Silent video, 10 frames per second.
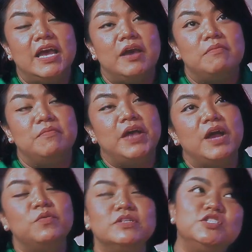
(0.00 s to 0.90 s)

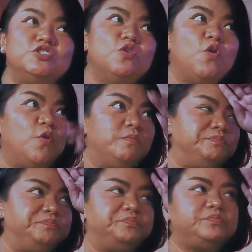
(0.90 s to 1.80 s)
I was
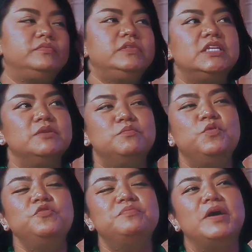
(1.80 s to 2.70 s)
so
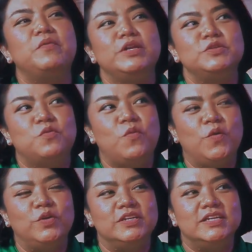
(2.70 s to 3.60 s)
moved by one
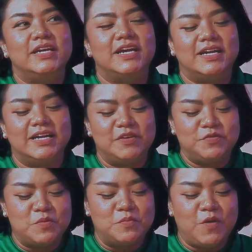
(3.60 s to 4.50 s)
quote.
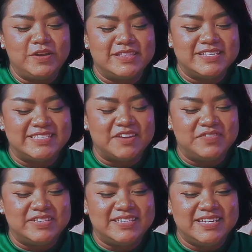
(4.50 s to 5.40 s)
If you're born in the
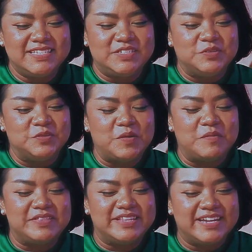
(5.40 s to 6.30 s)
70s, you grew
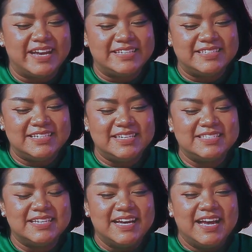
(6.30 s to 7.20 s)
up in the
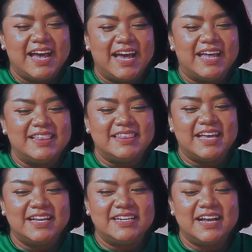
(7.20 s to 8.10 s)
90s, and
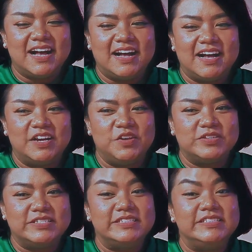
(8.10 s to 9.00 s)
then
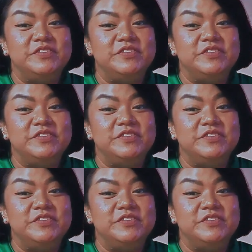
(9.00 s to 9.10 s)
you're still